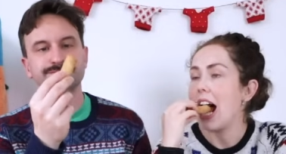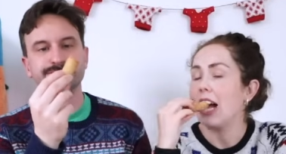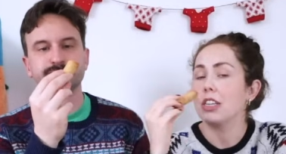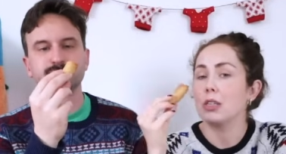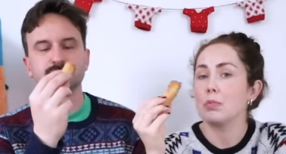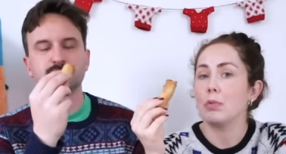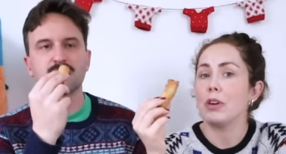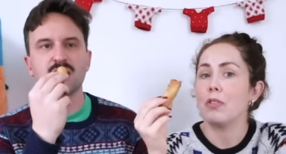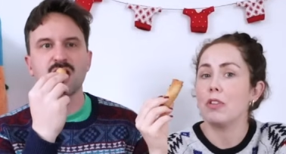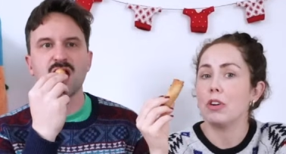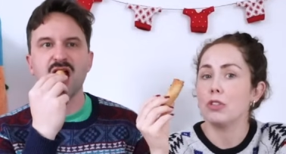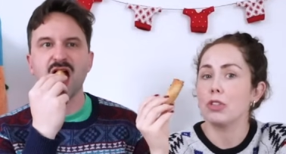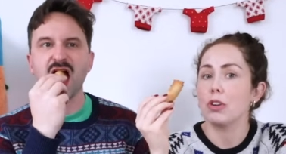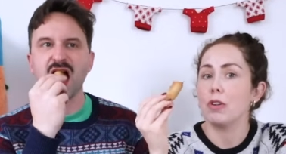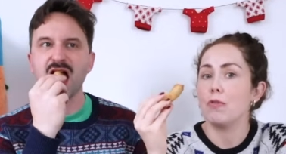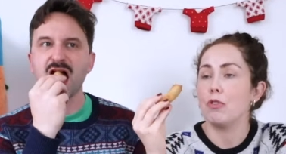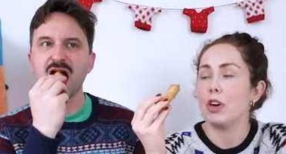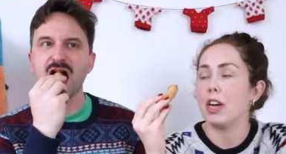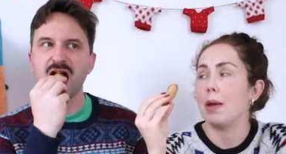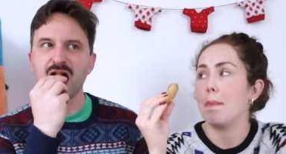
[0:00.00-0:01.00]
Speaker 1: And spring rolls
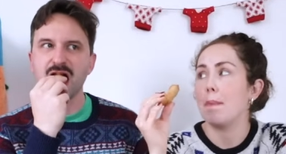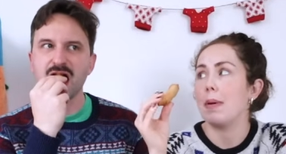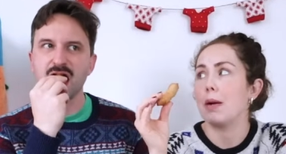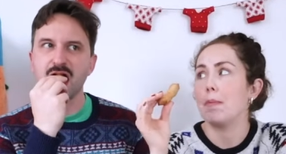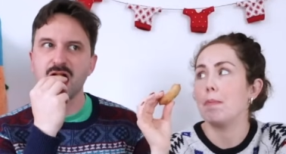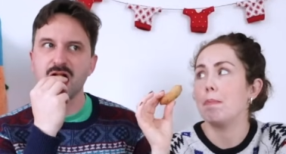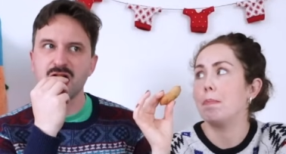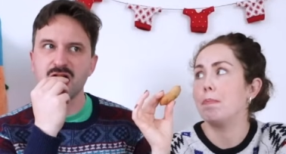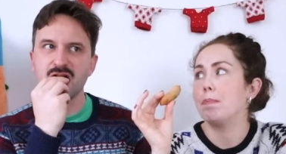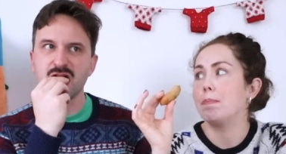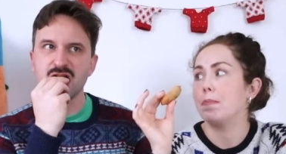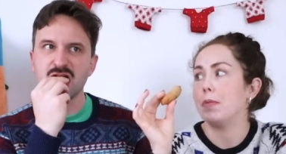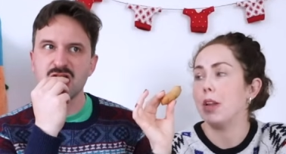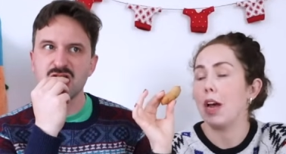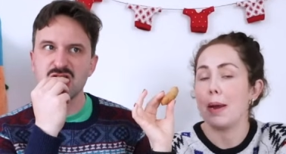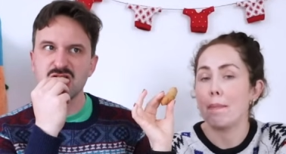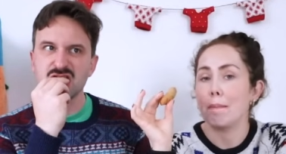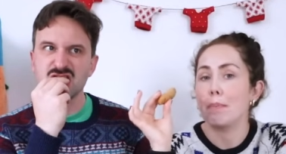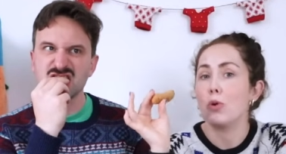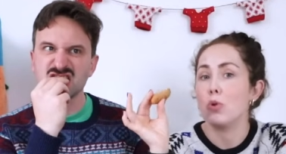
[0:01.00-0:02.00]
are really big,
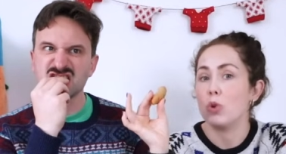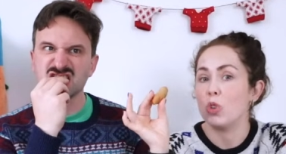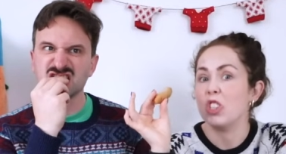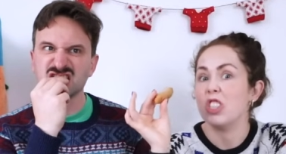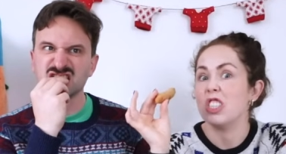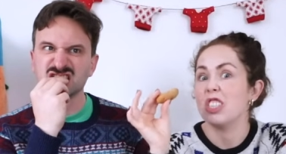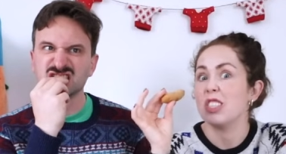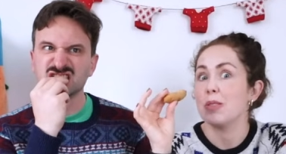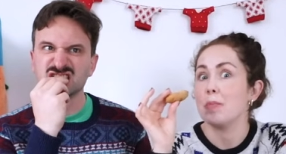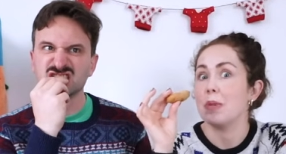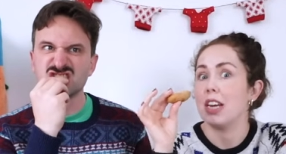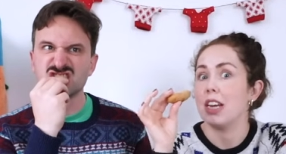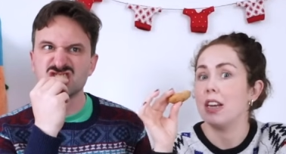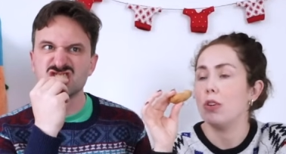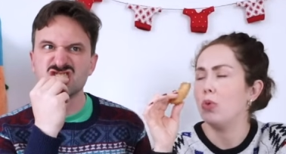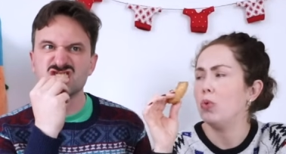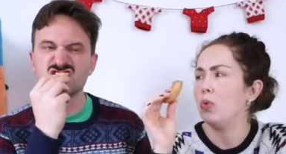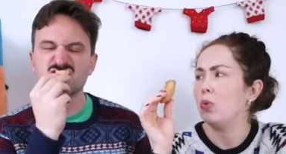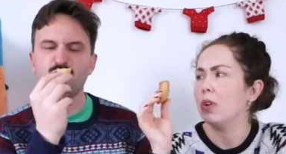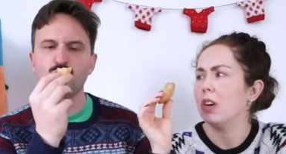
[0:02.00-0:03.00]
like, important to
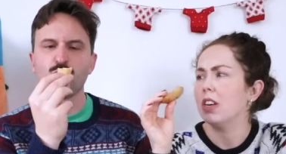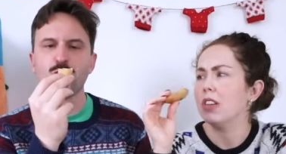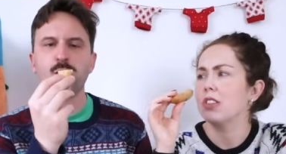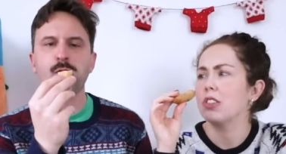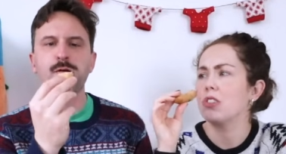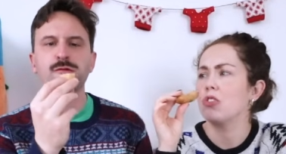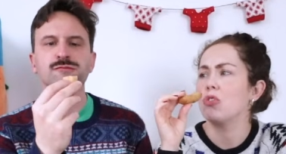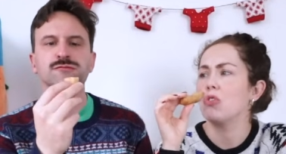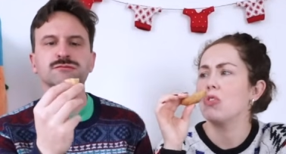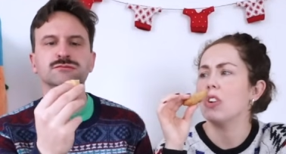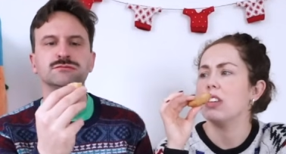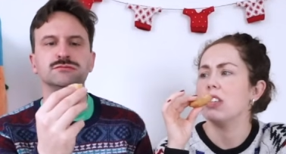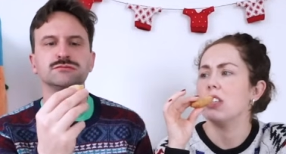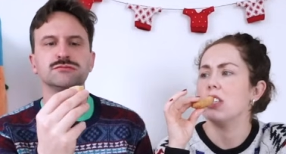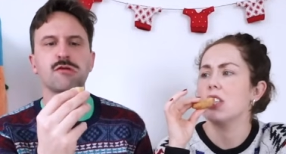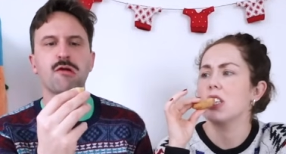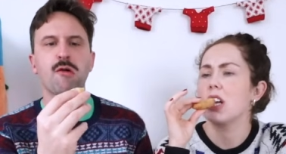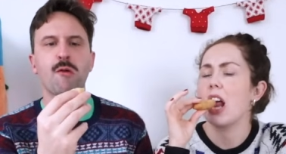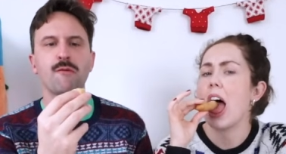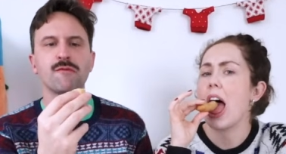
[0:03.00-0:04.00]
me. Oh, nice
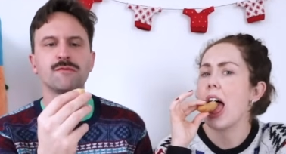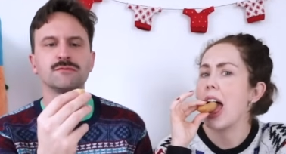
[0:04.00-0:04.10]
crunch.